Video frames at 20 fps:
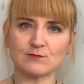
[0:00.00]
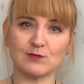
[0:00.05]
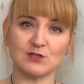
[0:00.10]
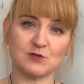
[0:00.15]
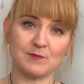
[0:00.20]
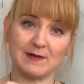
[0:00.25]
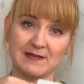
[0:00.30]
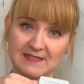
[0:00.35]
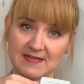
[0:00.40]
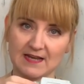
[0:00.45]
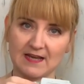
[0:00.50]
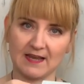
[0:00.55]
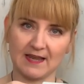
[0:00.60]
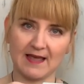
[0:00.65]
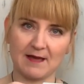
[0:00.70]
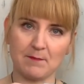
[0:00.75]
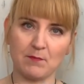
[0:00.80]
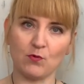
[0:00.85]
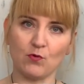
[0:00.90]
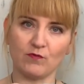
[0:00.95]
which means I can
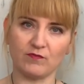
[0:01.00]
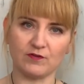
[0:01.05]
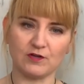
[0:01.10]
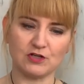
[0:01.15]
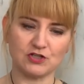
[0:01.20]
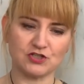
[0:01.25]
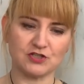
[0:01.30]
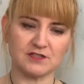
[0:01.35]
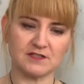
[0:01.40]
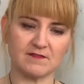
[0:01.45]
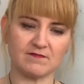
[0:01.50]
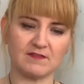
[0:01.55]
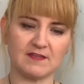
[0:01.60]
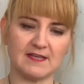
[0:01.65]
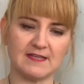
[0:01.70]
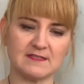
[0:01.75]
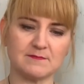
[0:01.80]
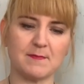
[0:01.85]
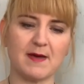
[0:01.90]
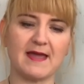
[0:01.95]
get more versions of
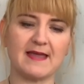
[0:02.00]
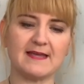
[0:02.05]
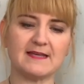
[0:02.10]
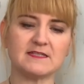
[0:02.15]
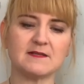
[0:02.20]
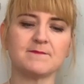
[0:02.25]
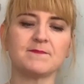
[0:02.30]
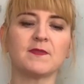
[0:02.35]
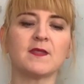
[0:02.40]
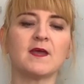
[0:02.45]
these made,